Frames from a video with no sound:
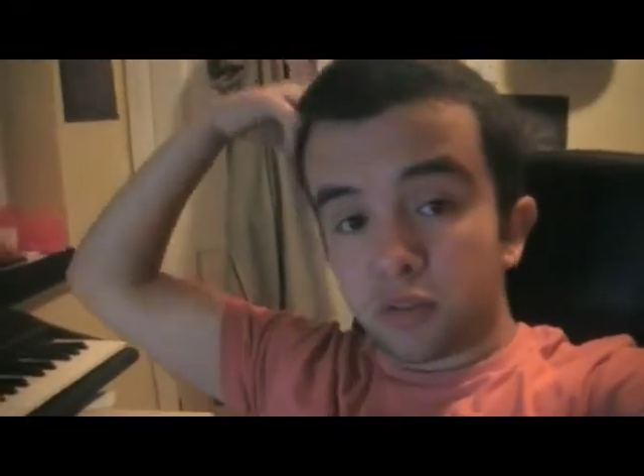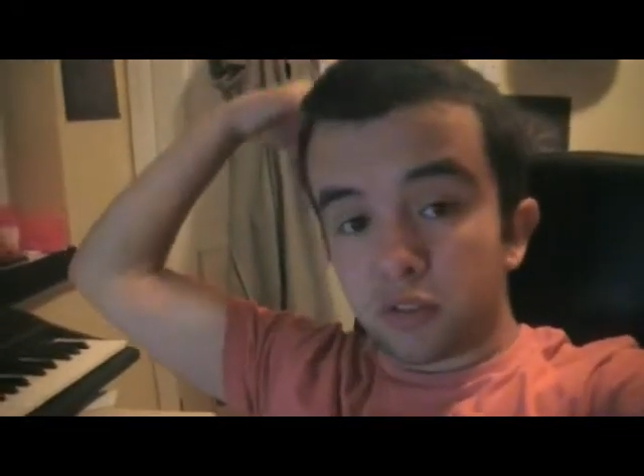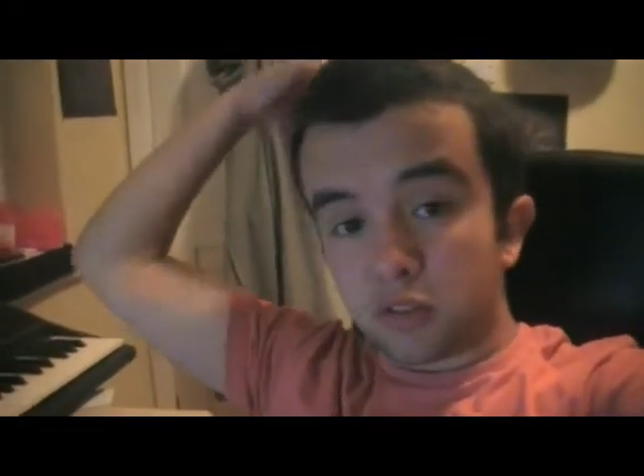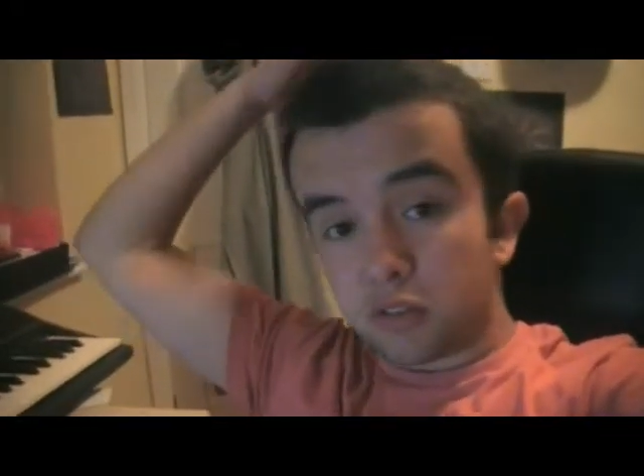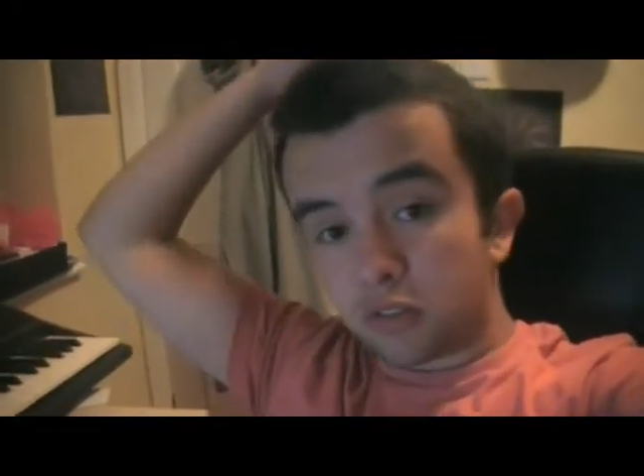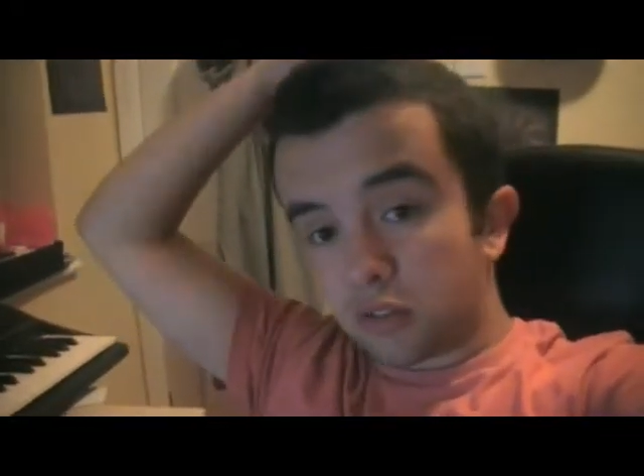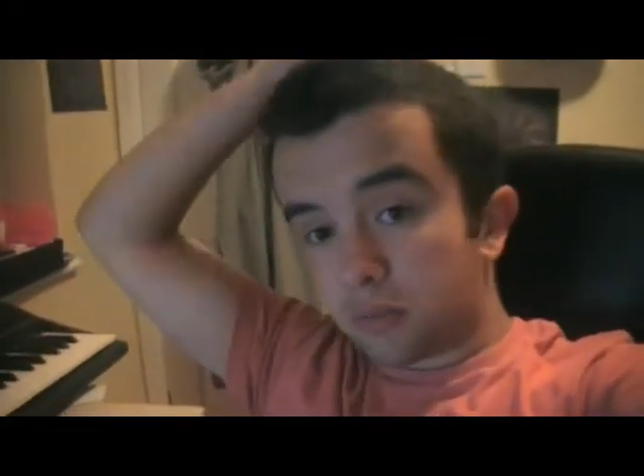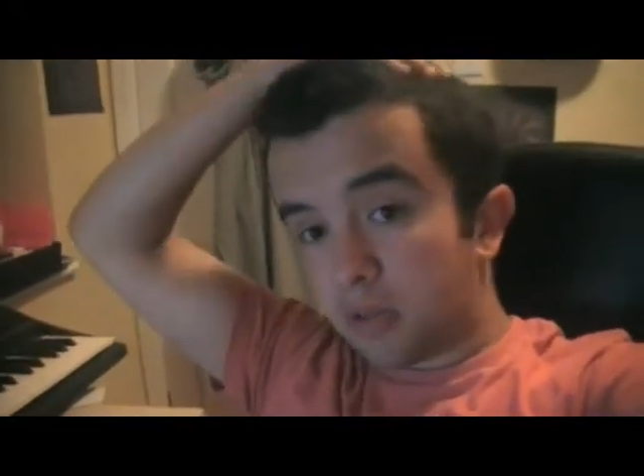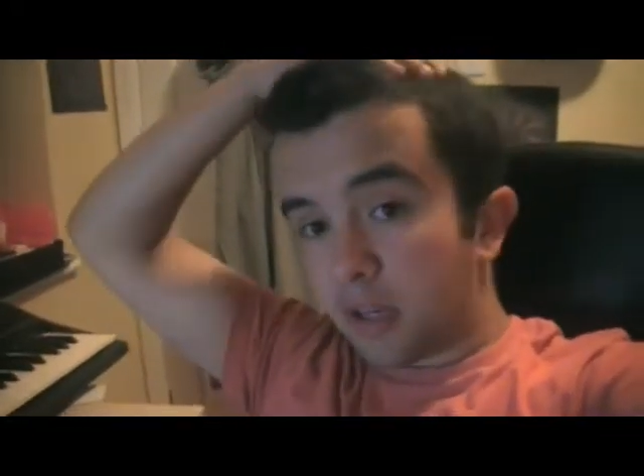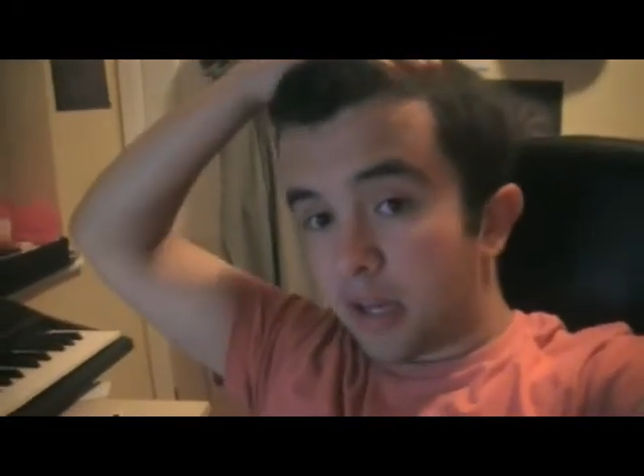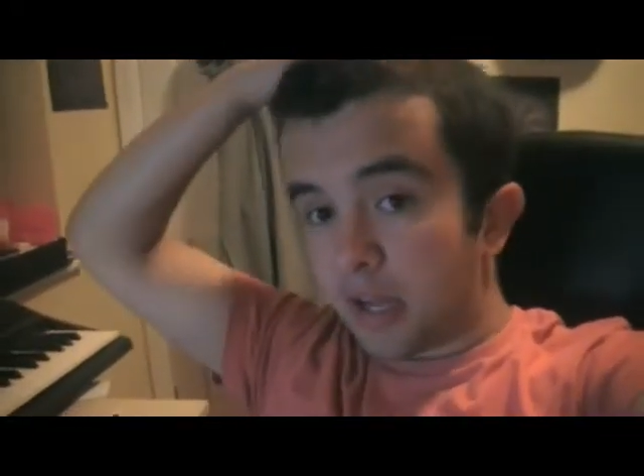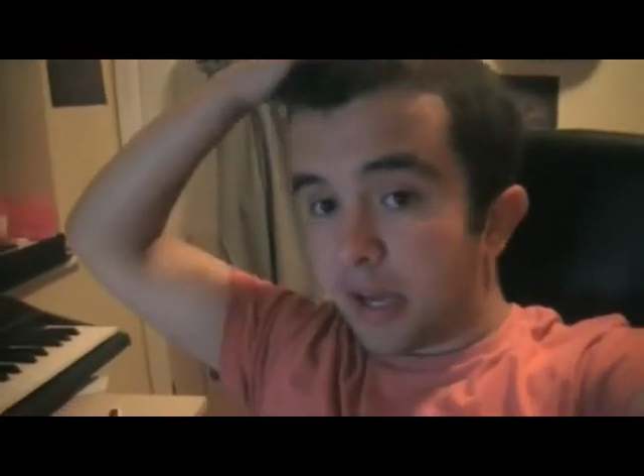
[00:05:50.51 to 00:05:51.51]
as
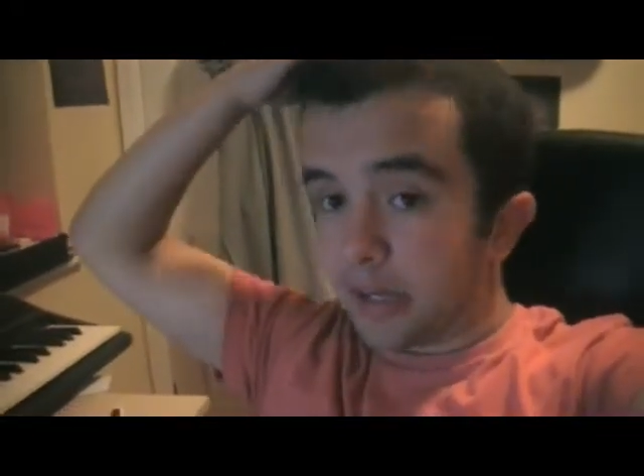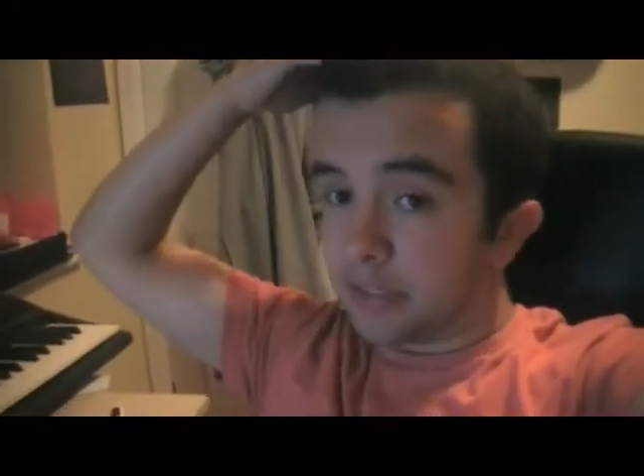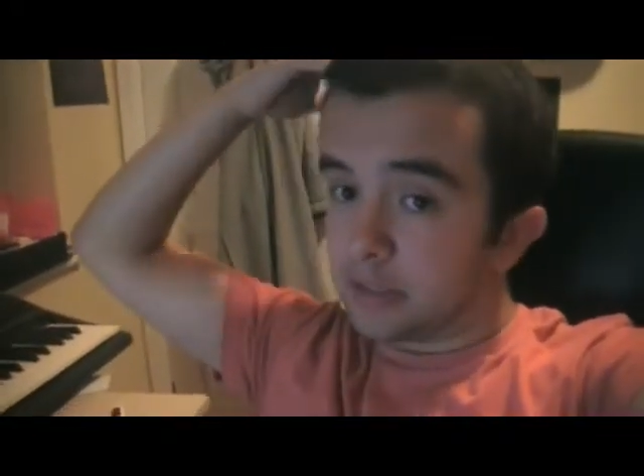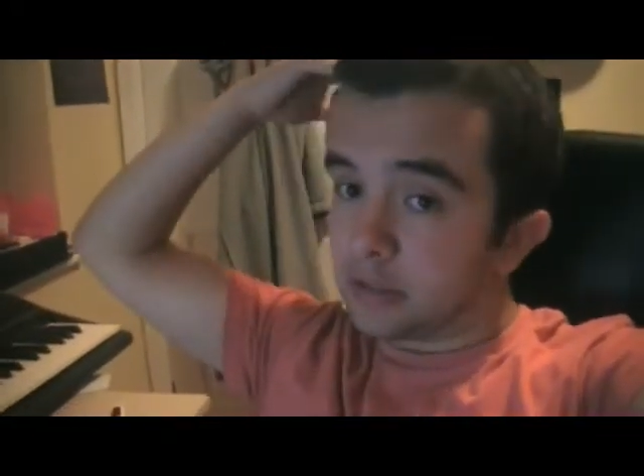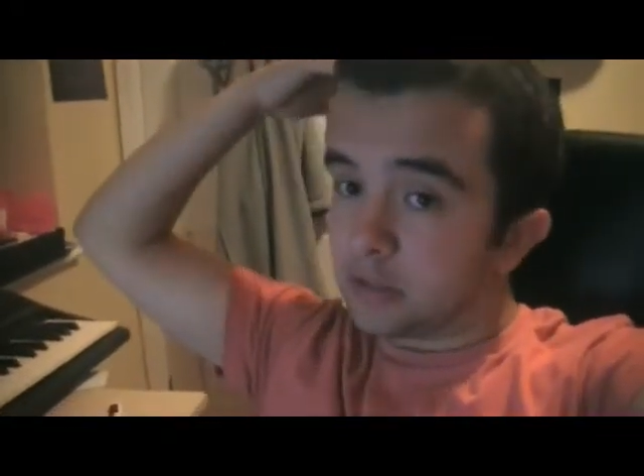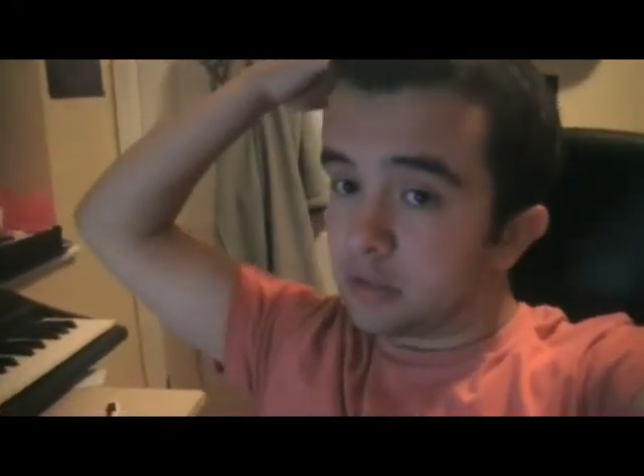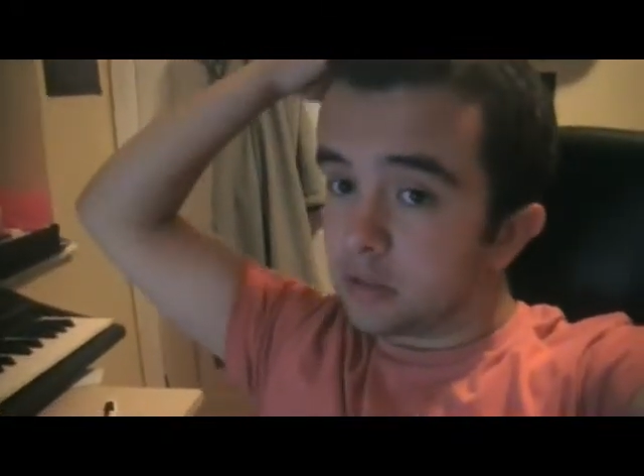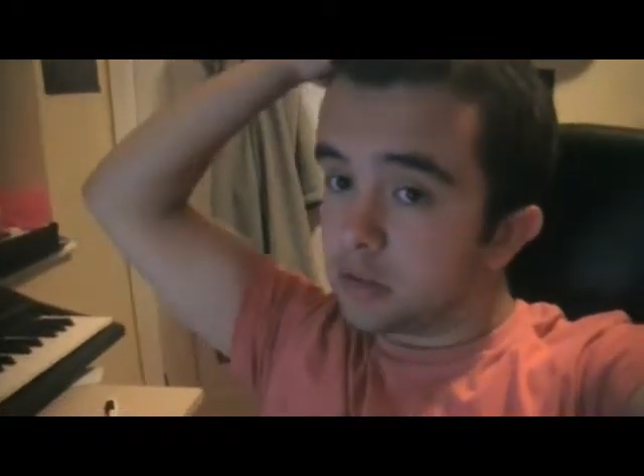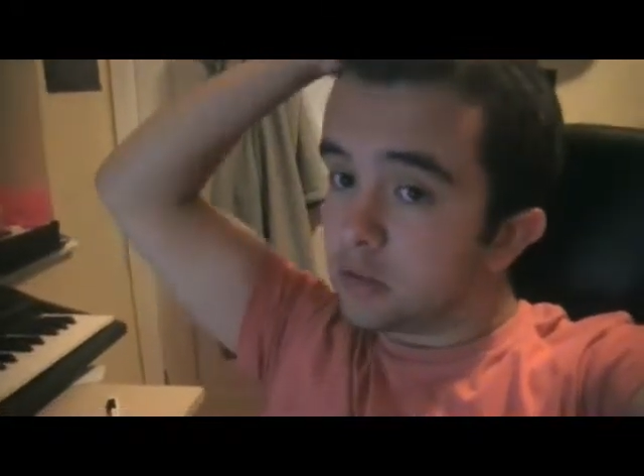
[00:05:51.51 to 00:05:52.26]
planned.